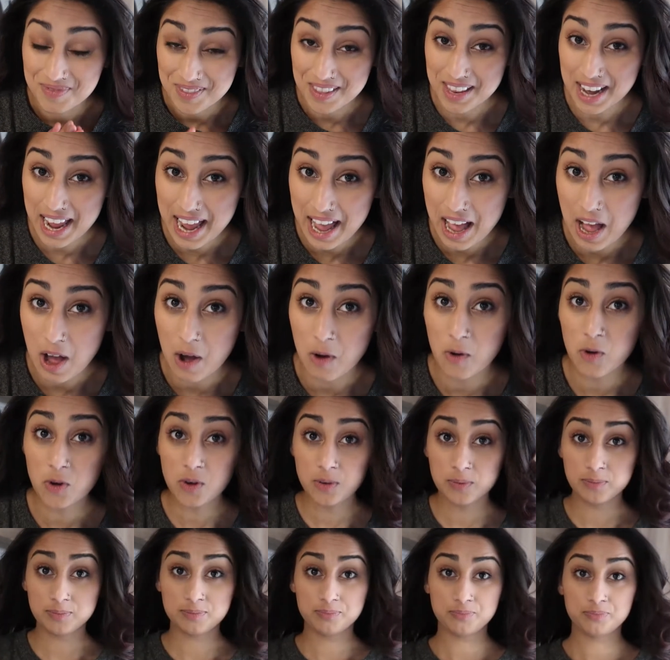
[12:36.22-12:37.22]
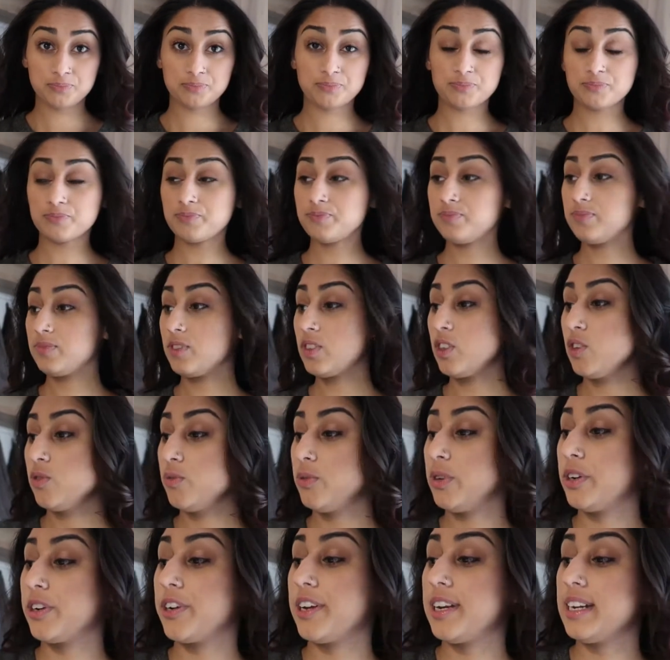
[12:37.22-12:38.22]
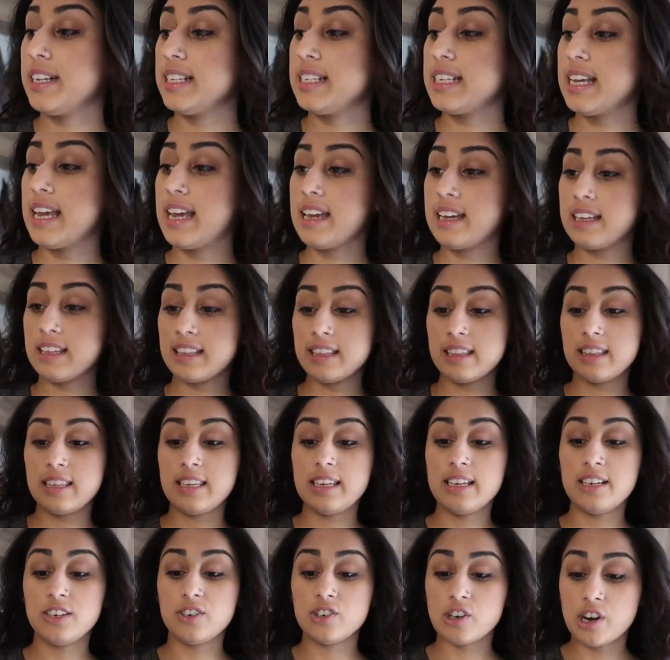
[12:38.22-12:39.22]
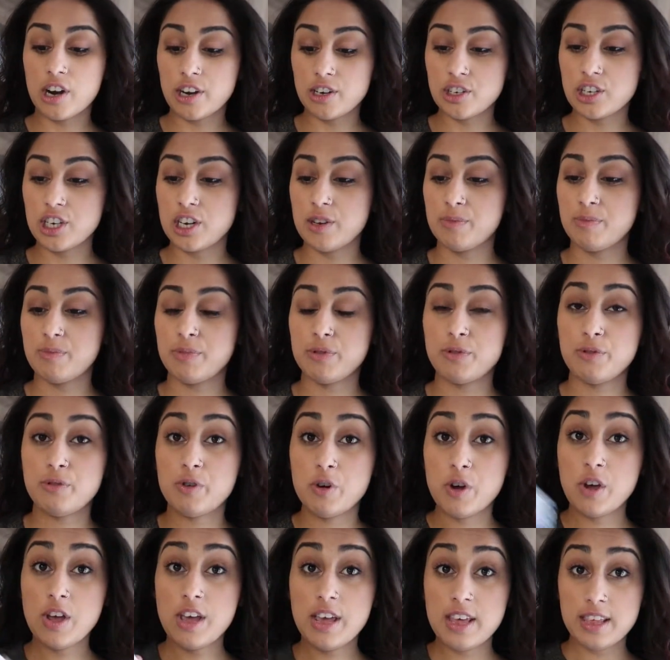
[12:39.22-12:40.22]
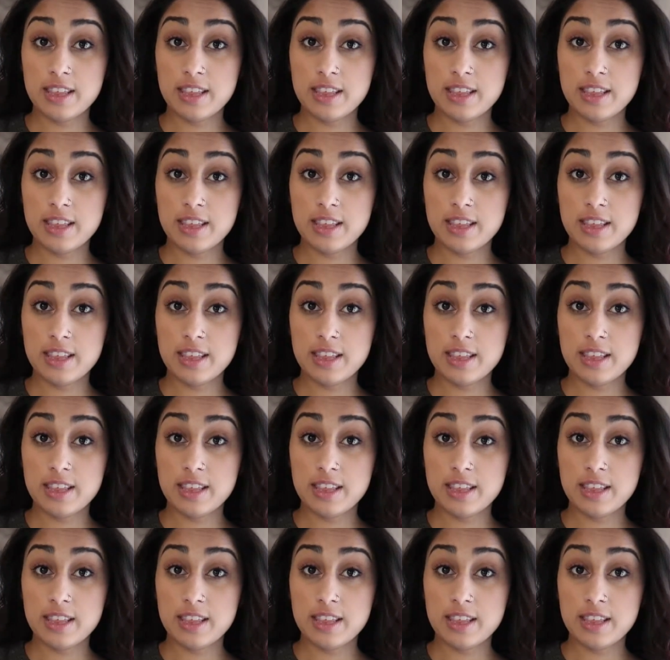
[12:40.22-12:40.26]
Now we're going to take the dry shampoo,